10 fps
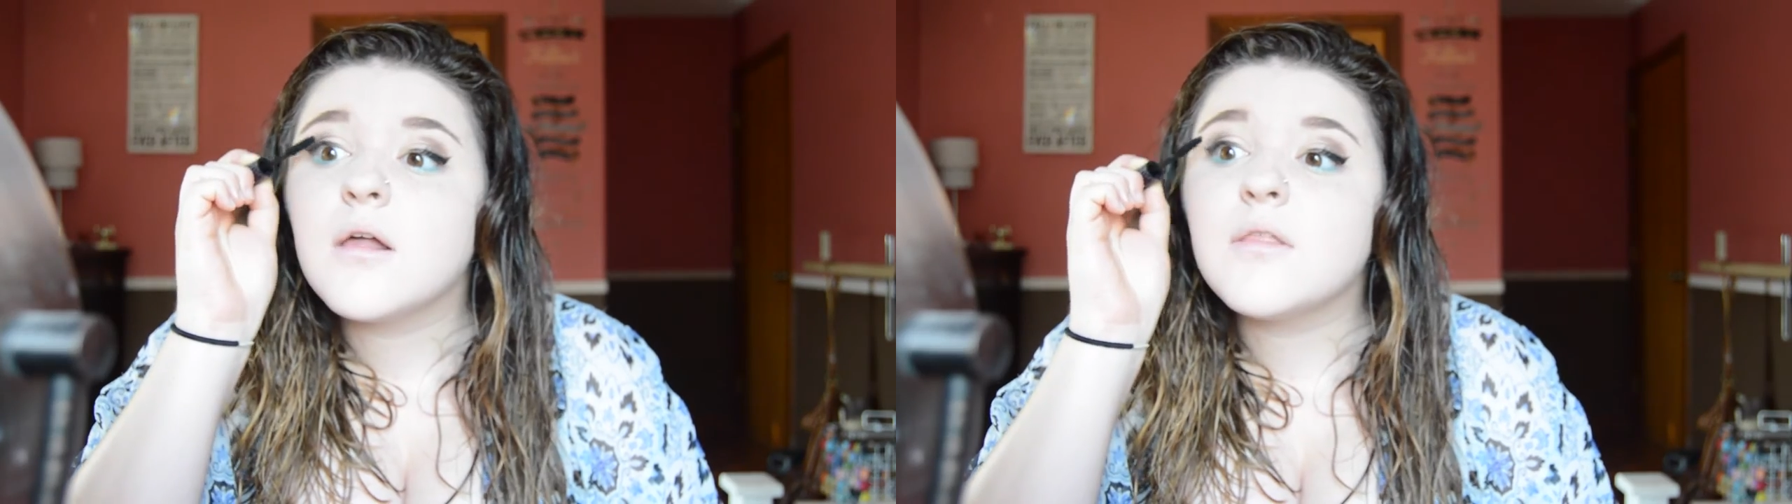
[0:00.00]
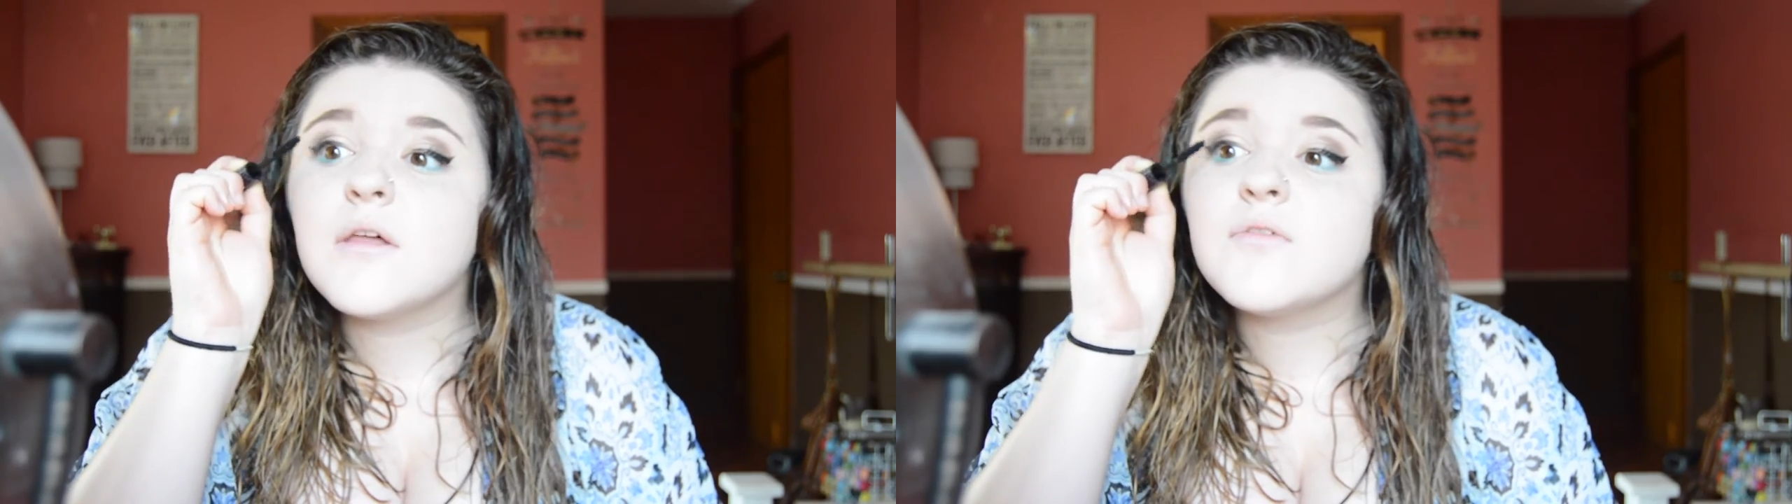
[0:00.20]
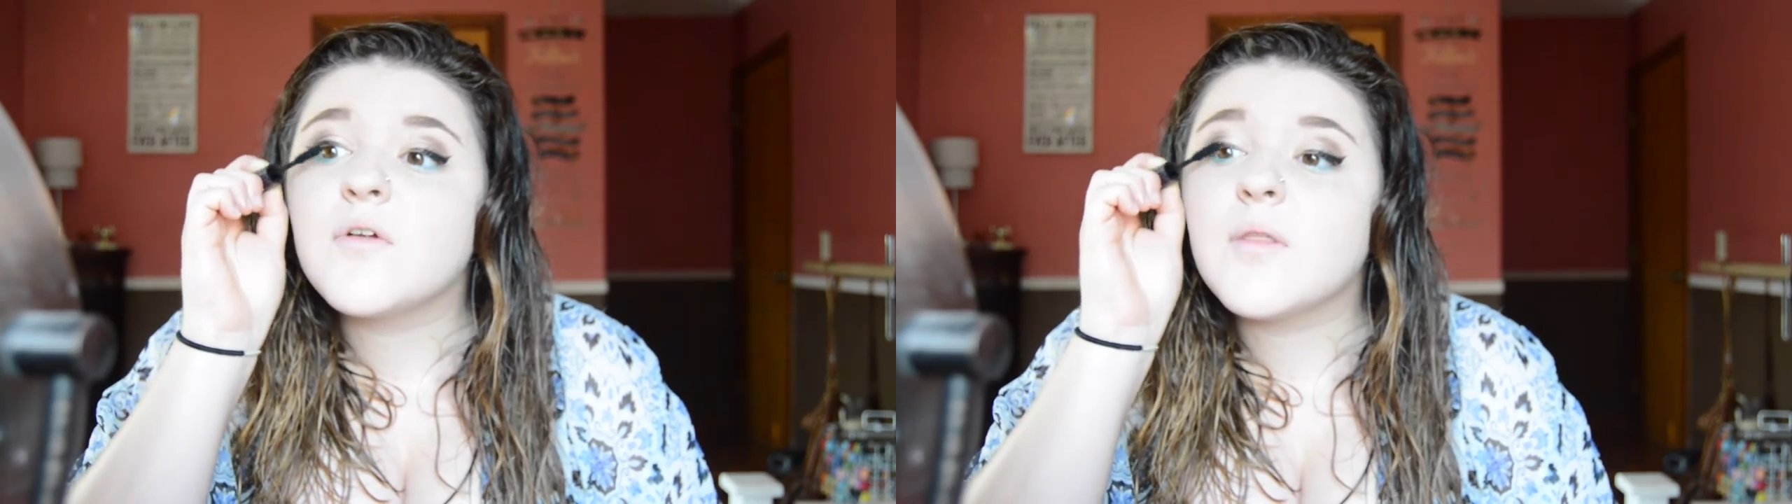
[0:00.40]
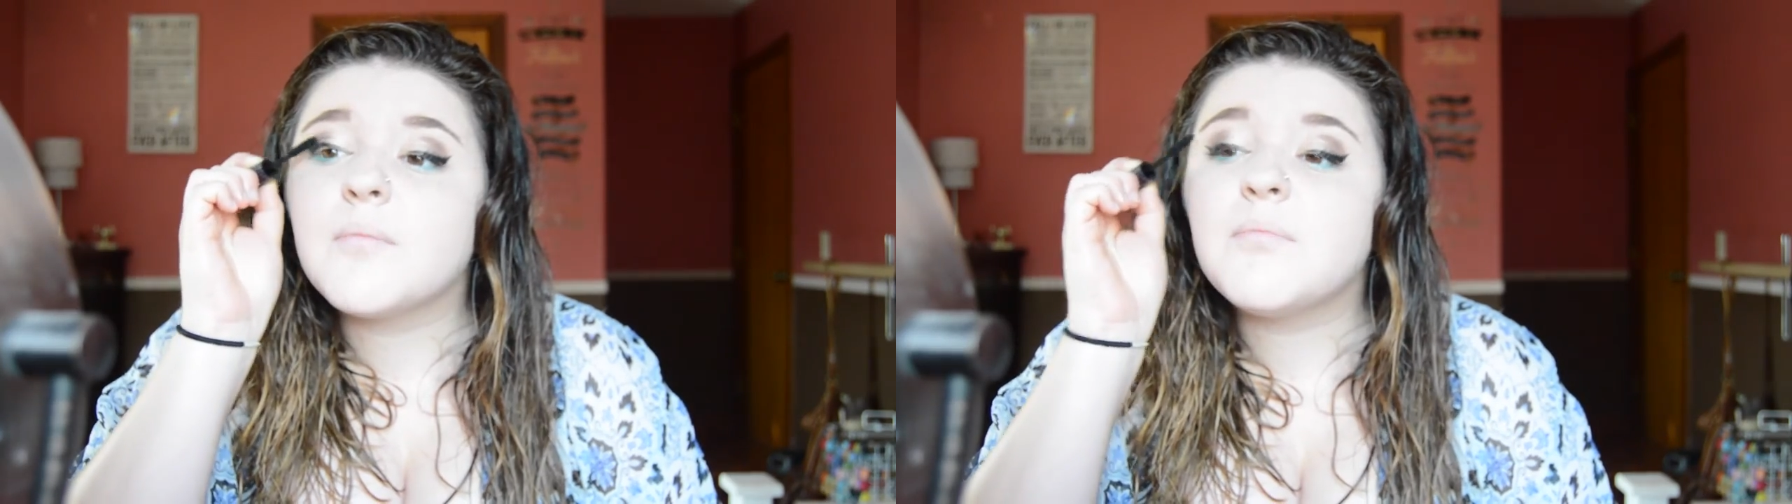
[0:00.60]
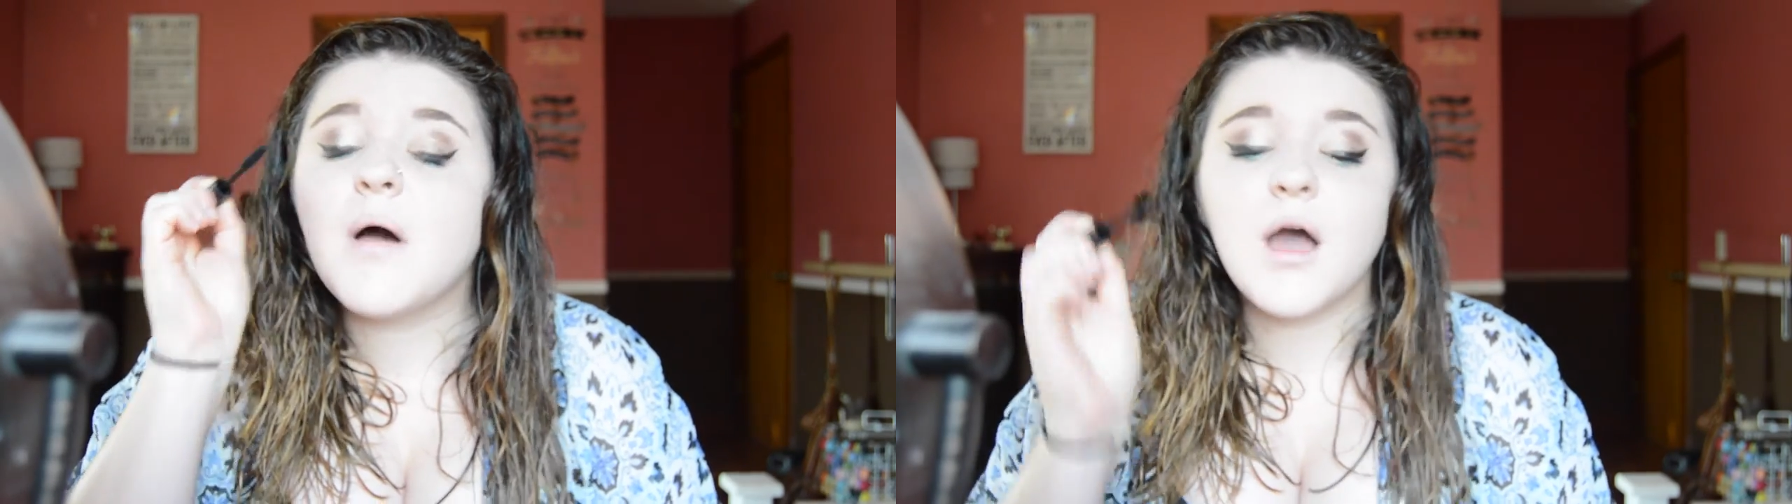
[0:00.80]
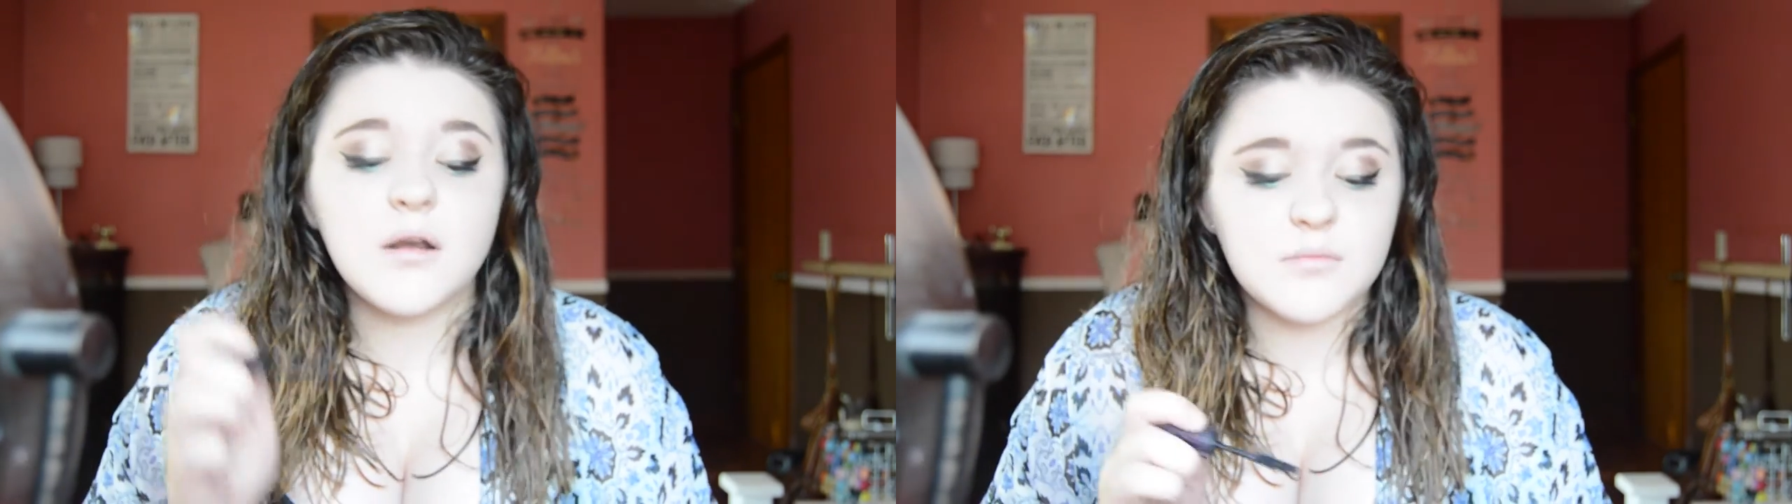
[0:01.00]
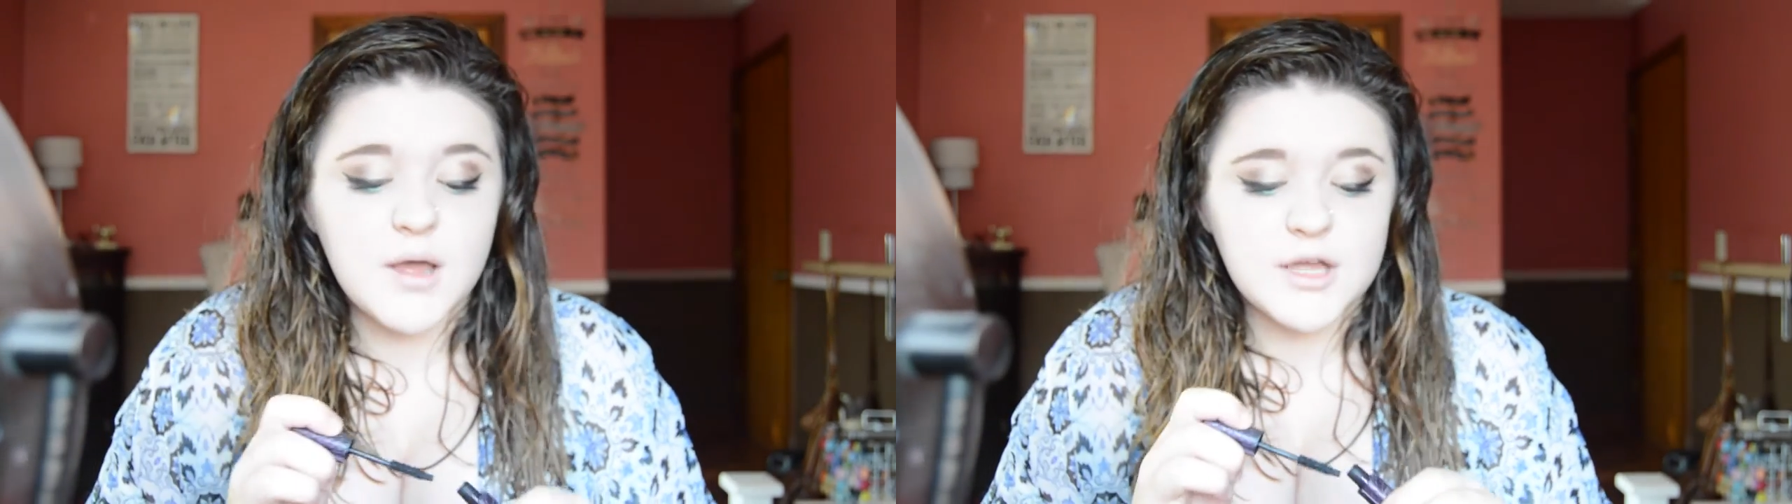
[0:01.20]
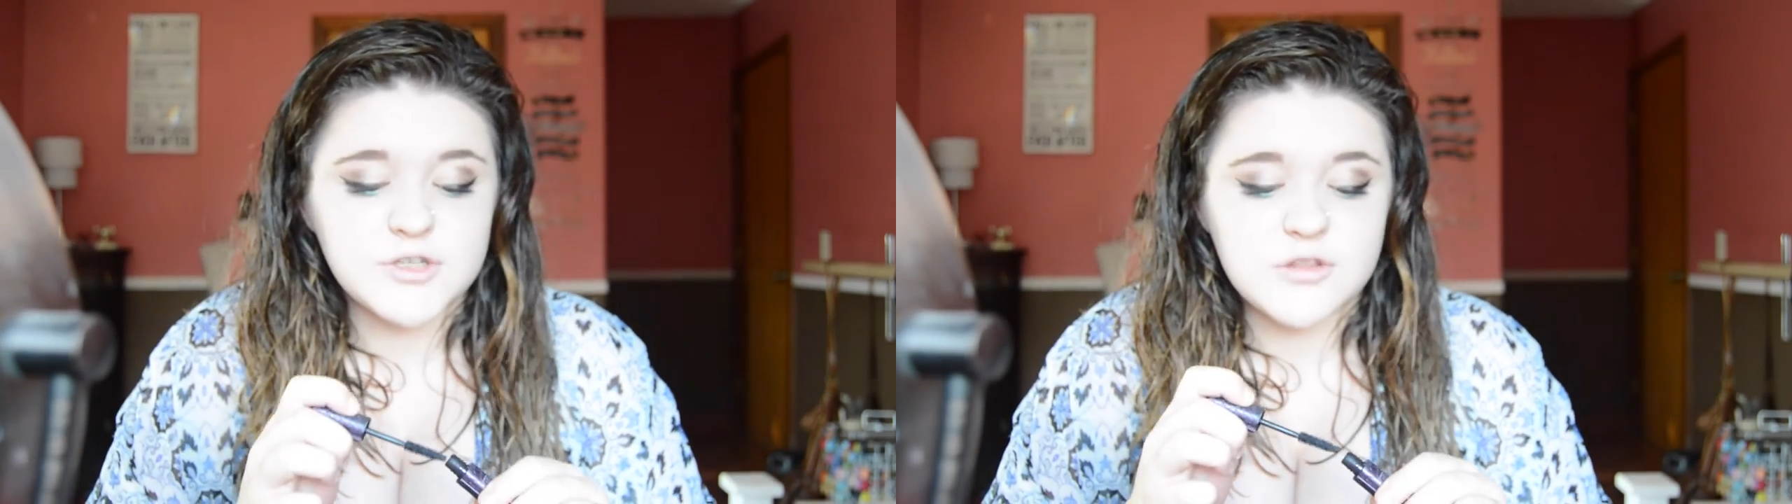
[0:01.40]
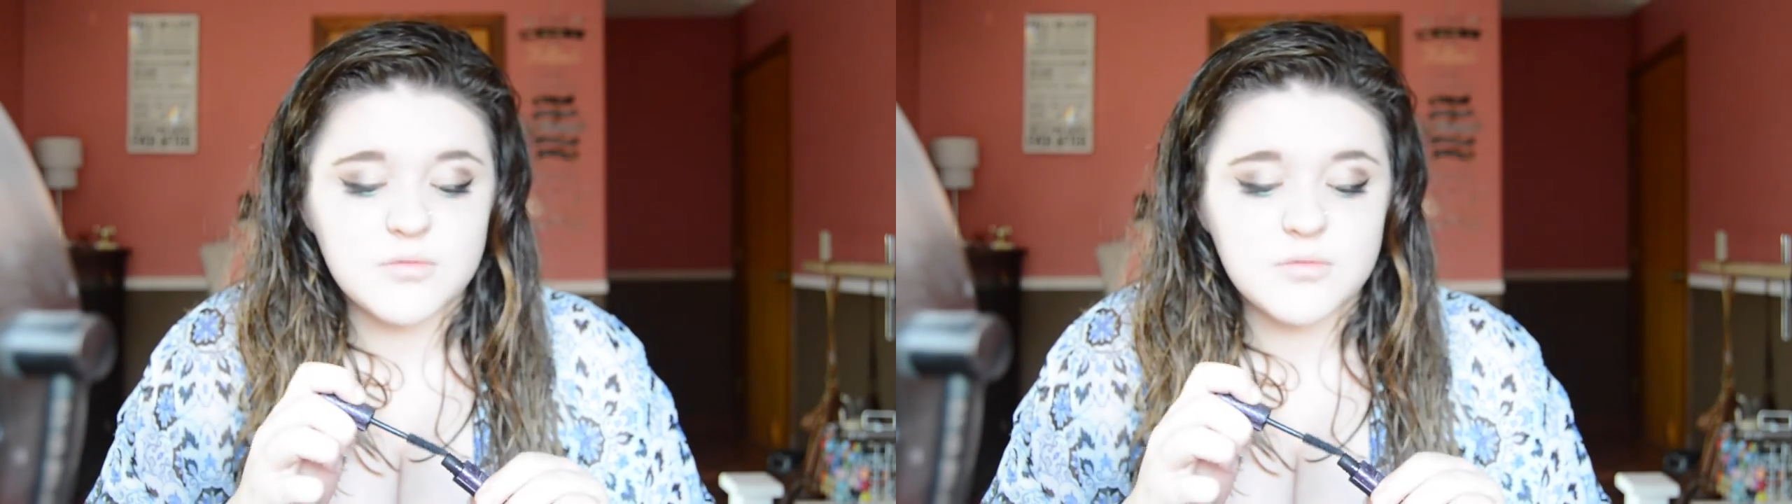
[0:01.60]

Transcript: And then for the bottom lashes,